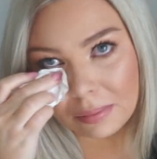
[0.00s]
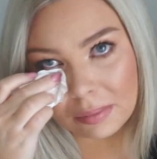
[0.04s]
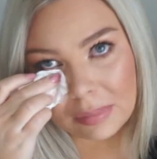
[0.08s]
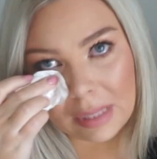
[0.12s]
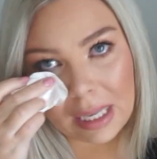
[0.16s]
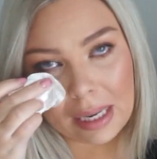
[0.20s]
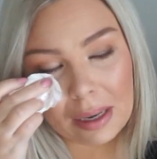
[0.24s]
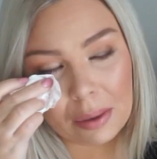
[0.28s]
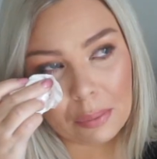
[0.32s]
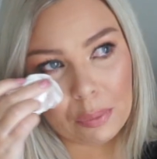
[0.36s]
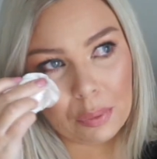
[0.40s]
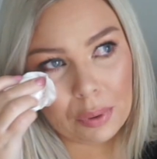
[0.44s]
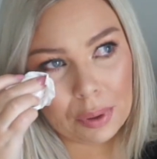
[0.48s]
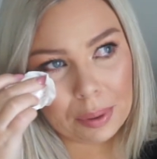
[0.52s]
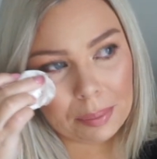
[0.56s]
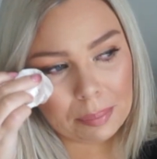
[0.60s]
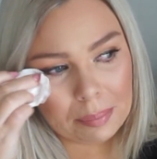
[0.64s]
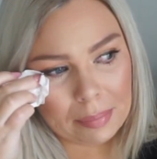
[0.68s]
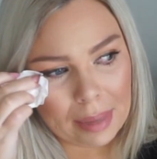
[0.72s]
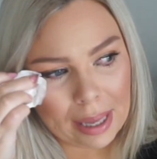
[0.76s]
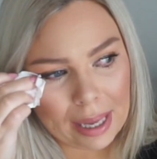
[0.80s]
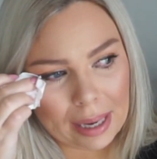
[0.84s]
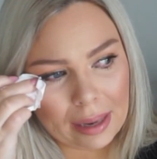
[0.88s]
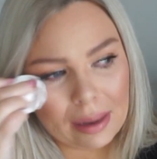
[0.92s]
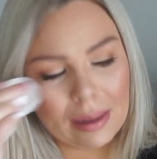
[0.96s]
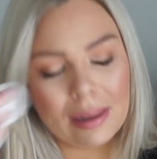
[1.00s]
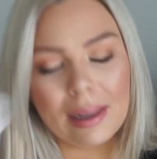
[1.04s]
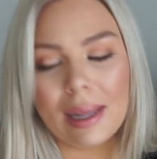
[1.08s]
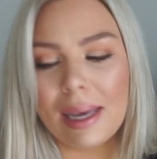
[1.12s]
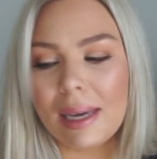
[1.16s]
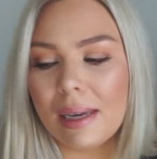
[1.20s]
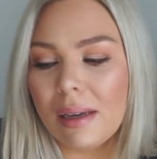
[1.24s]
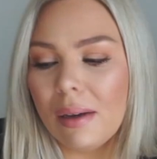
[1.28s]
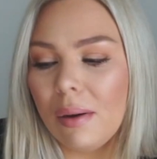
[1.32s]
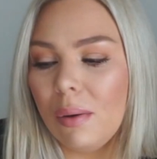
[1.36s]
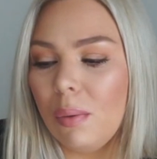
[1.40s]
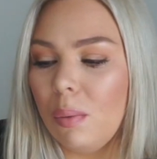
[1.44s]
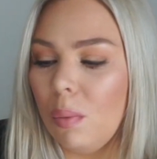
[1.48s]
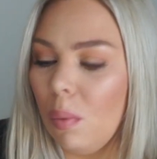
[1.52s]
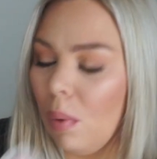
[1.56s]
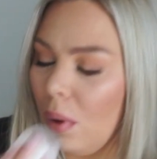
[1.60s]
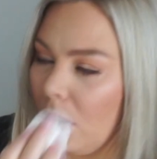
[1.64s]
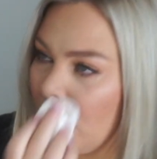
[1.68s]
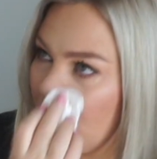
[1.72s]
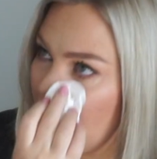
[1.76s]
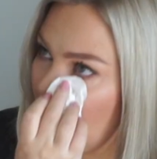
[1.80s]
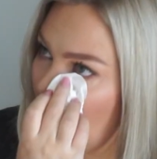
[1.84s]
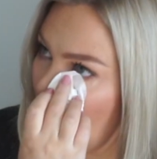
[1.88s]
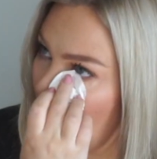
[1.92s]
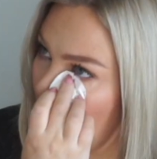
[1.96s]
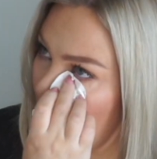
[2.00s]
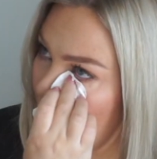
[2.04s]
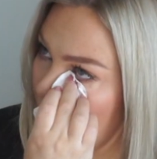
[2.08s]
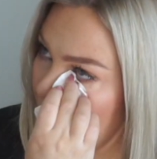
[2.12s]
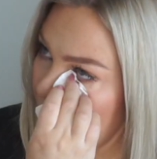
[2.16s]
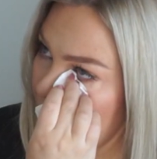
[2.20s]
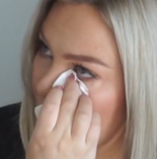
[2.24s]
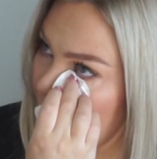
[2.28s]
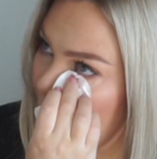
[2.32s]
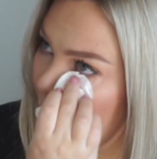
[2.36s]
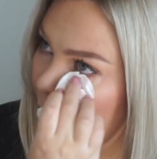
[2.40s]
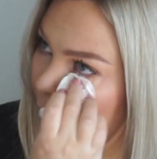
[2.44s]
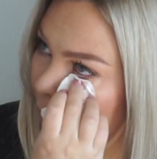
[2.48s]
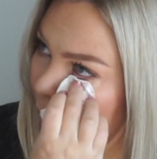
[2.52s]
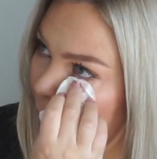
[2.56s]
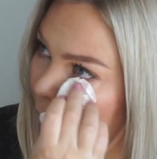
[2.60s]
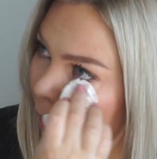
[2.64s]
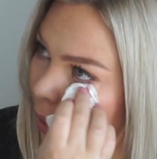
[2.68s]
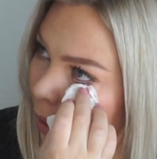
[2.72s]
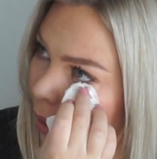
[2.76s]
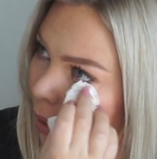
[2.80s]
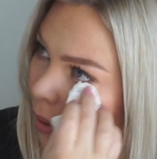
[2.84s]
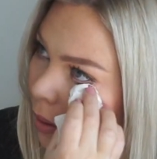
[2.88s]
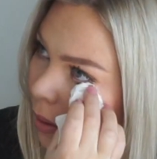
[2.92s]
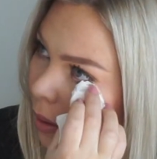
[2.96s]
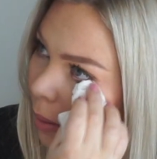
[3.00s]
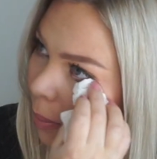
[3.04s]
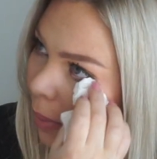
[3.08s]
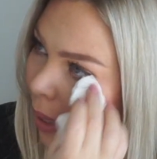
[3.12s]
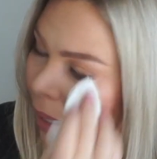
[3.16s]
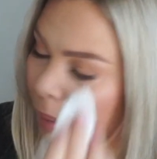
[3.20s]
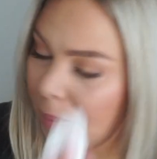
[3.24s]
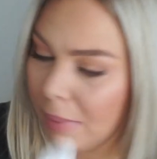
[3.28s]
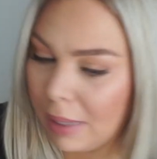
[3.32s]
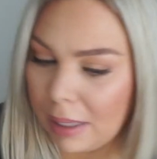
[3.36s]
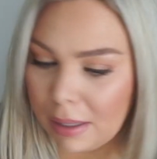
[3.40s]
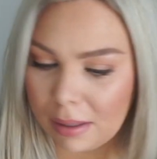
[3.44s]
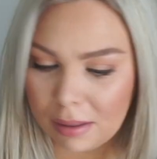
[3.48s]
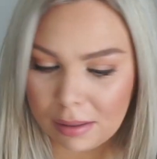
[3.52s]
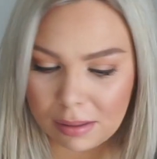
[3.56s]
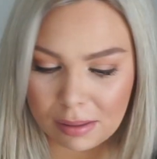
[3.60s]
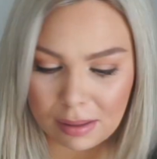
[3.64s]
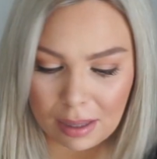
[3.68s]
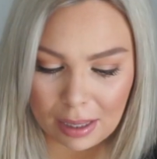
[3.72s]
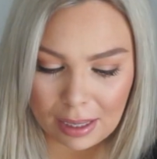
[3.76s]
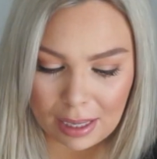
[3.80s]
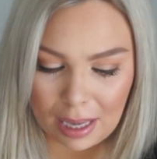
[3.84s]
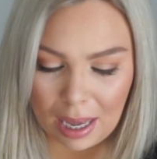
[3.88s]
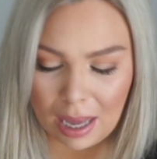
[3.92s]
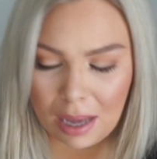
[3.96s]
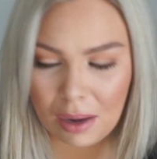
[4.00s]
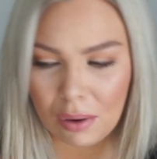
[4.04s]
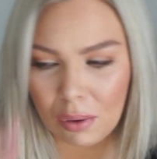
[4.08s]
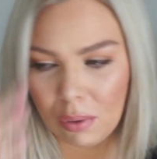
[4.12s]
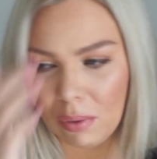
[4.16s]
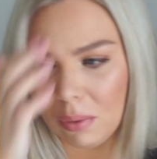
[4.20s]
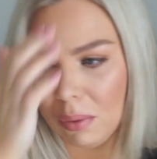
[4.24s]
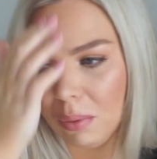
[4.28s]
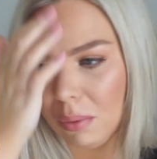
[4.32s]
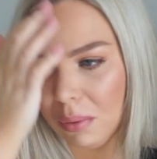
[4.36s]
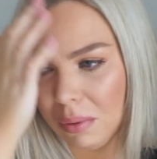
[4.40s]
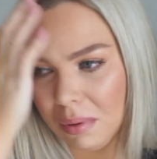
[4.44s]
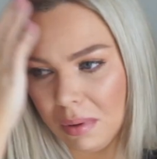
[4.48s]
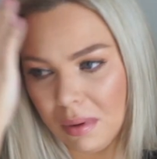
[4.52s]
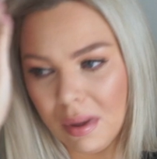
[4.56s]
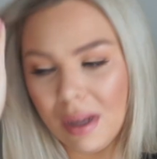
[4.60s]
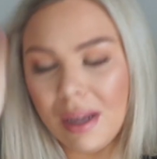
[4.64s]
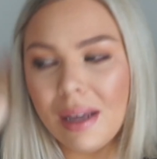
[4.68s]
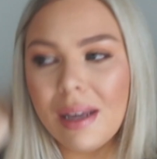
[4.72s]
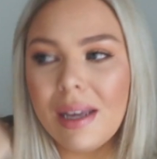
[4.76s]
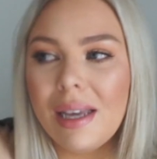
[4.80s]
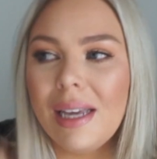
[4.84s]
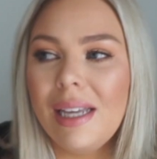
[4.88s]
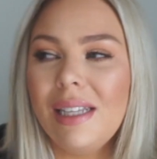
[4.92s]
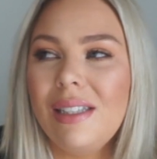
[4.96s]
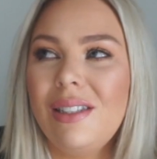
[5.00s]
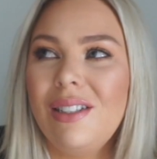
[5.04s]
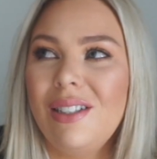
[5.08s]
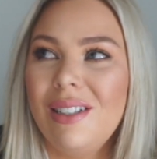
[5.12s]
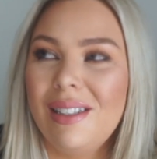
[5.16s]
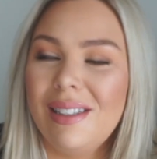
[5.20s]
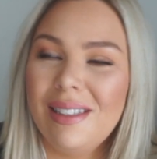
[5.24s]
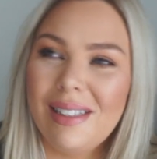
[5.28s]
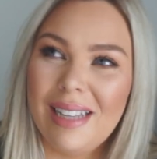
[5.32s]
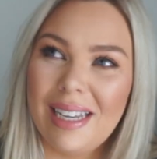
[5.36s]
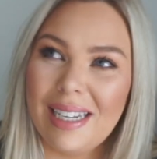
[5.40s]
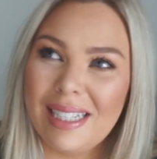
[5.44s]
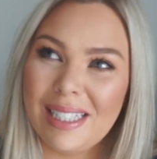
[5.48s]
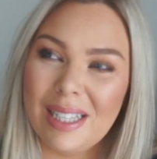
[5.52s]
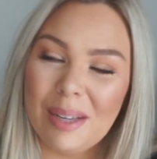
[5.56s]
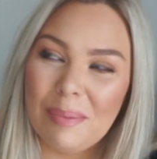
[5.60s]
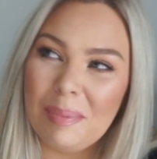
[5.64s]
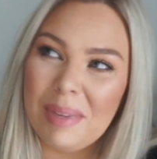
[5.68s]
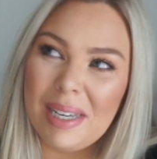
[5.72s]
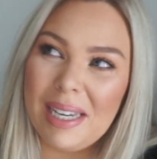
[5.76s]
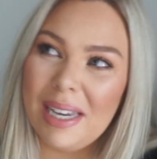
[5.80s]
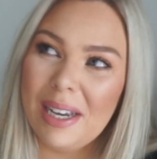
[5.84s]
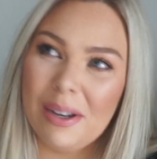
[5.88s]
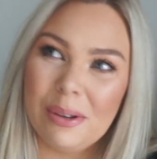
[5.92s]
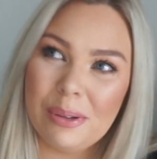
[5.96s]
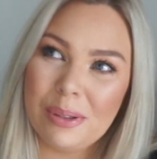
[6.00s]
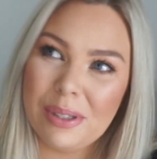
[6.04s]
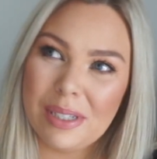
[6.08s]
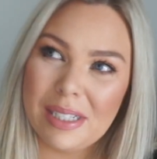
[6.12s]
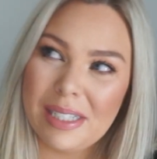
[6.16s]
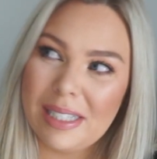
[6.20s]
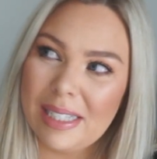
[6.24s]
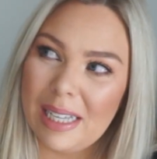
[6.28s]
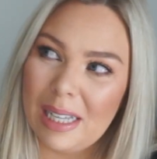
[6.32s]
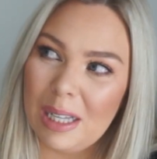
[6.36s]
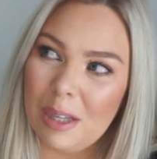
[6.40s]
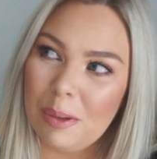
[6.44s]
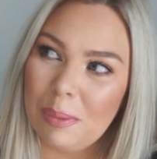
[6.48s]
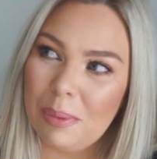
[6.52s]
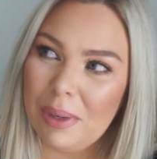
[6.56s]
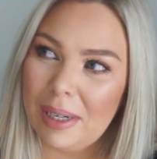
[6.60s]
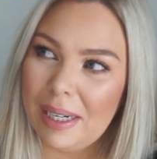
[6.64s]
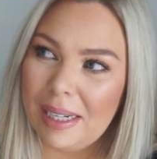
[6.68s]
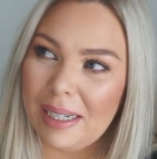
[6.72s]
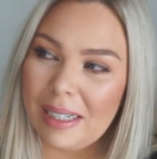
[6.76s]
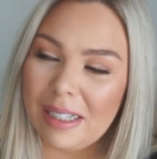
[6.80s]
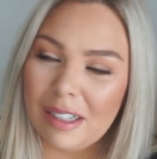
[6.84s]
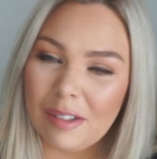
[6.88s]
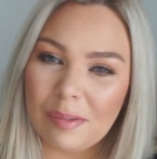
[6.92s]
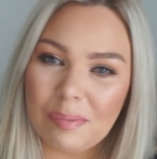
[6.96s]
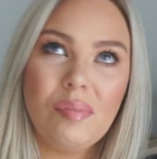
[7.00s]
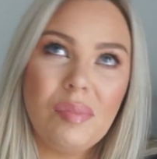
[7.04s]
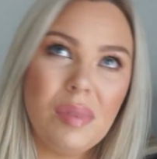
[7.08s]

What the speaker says: And it won't matter like what gender the baby is like at all. It's just like something else to celebrate.